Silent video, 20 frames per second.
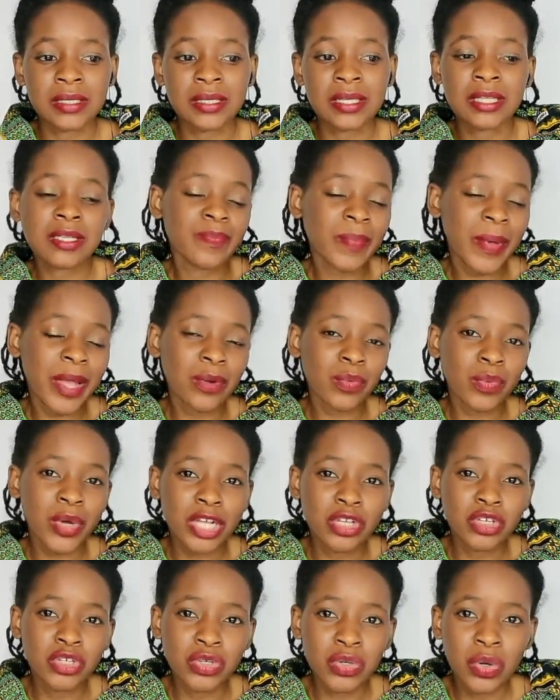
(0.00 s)
despite
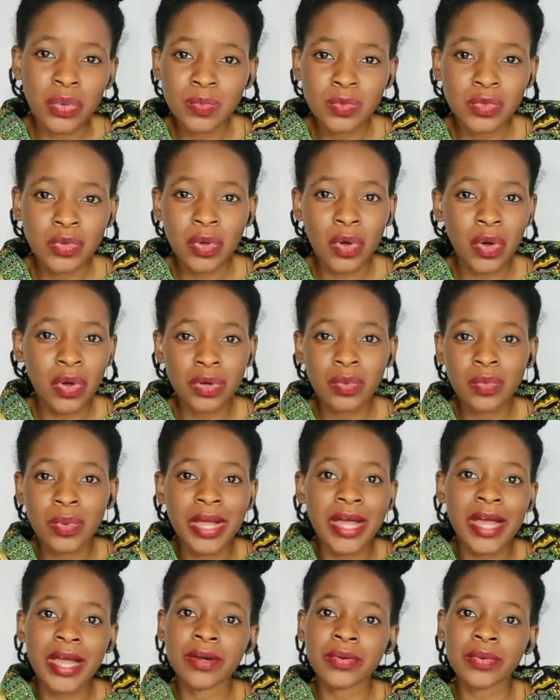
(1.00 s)
what jobs we hold
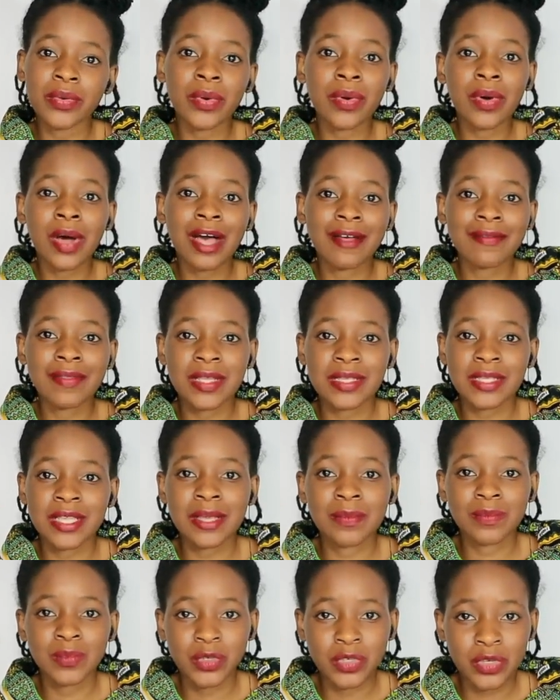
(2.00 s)
we can't all have the
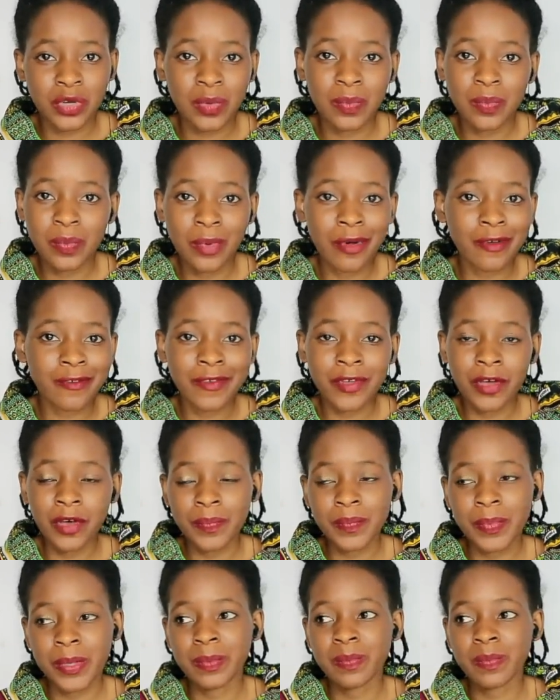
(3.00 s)
same job of
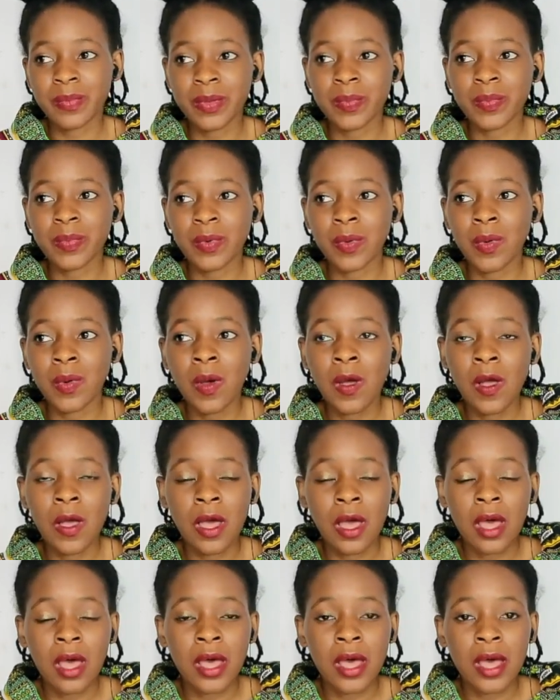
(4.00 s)
helping people
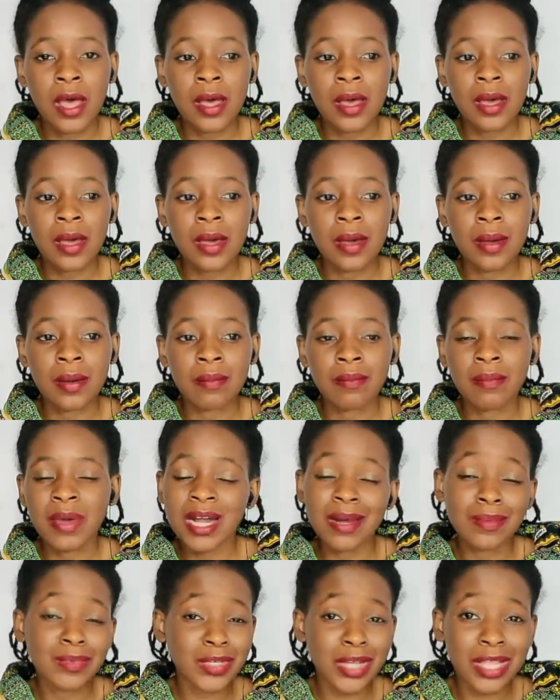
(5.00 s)

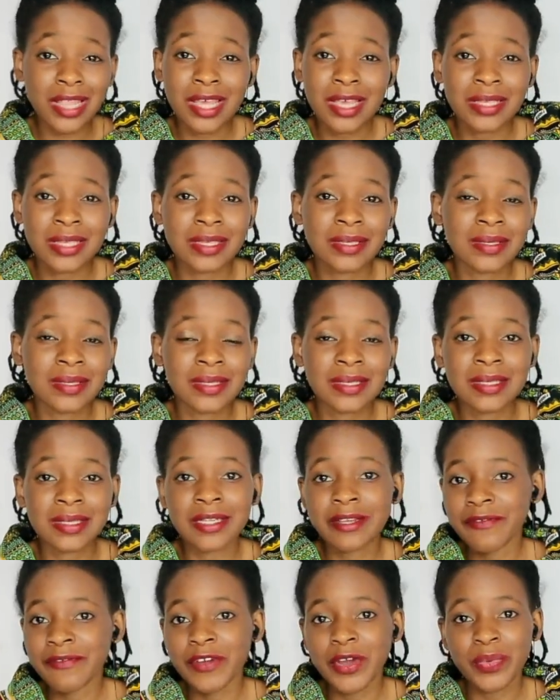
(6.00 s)
but i'm sure there's
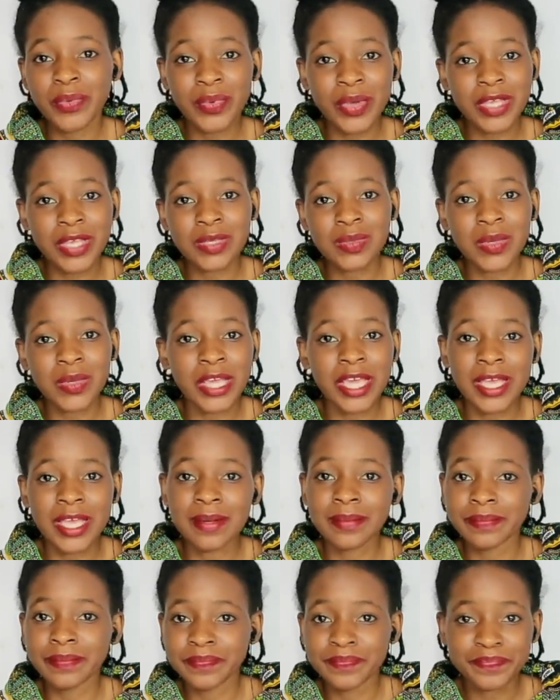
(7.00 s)
different ways we
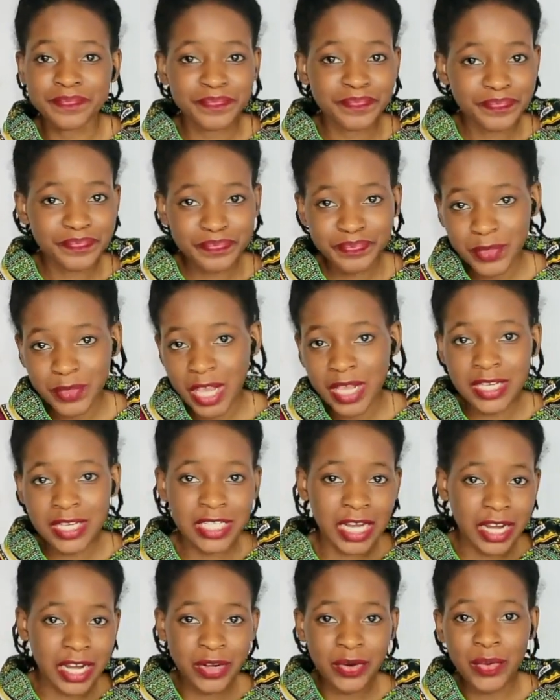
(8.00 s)
can
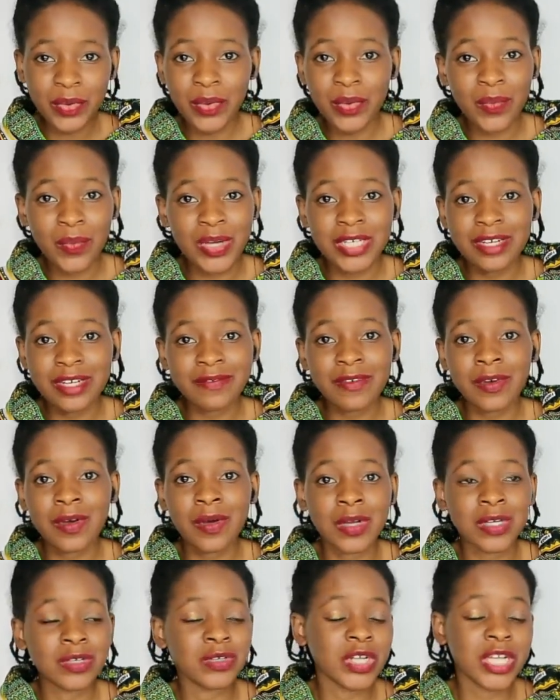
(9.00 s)
channel whatever
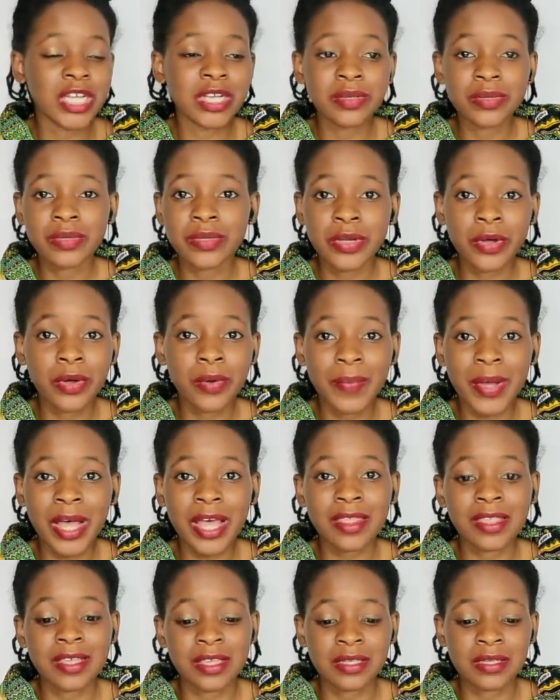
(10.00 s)
we're doing to help
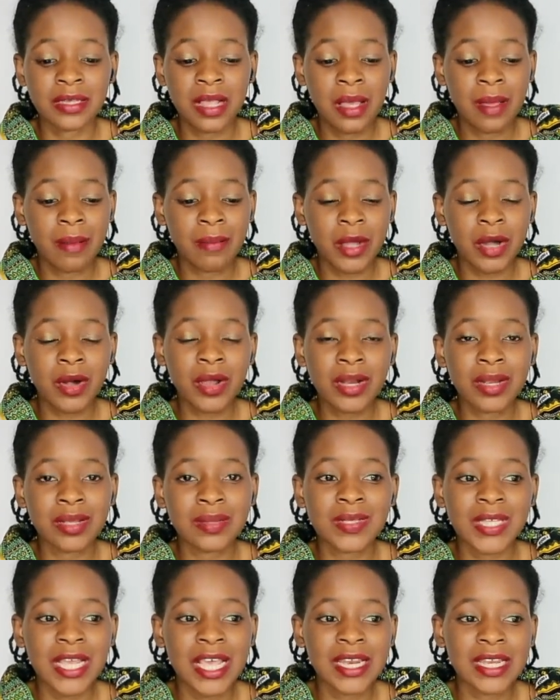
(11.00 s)
others but all
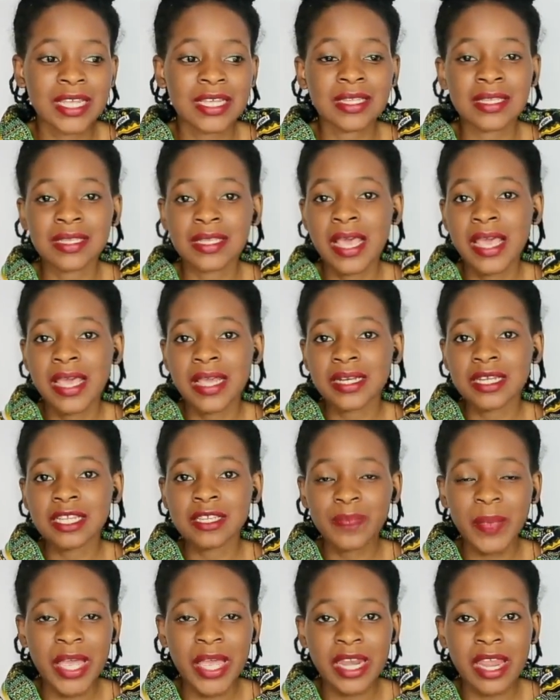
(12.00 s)
i'm saying is
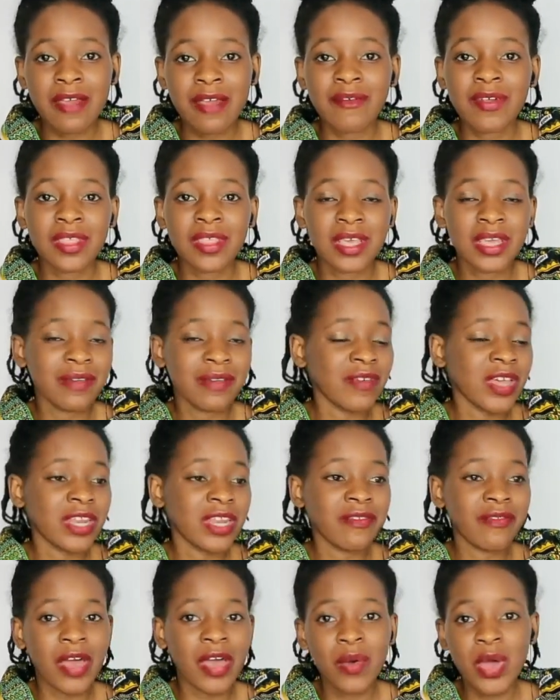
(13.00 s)
despite everything
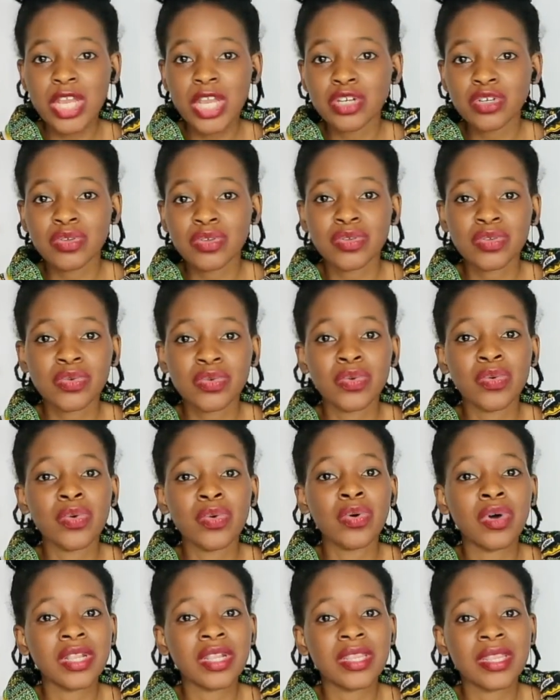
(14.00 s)
even if i went to
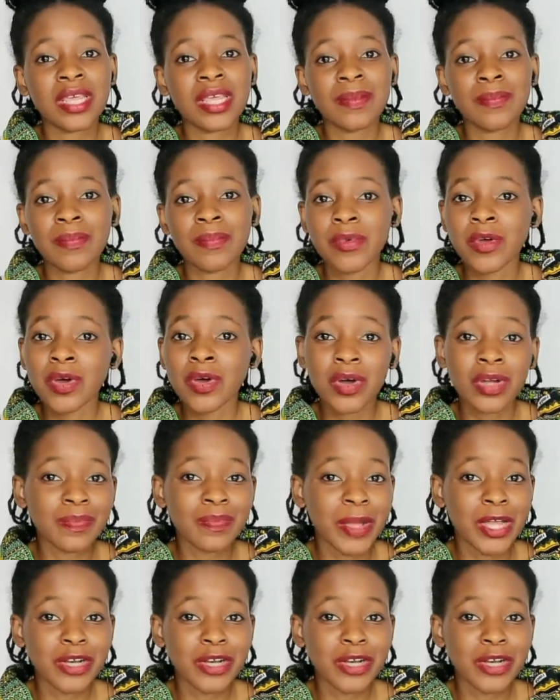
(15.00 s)
school got the got